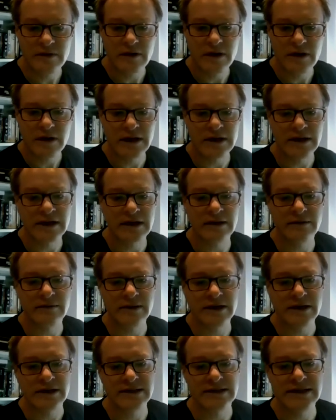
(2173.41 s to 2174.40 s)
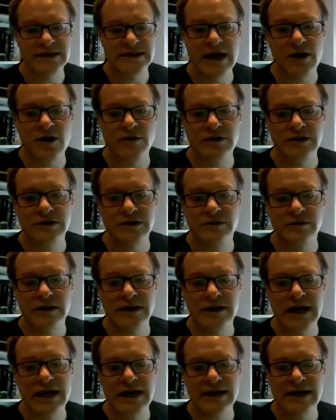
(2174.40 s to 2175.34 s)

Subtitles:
I don't know whether you can see that orange one there.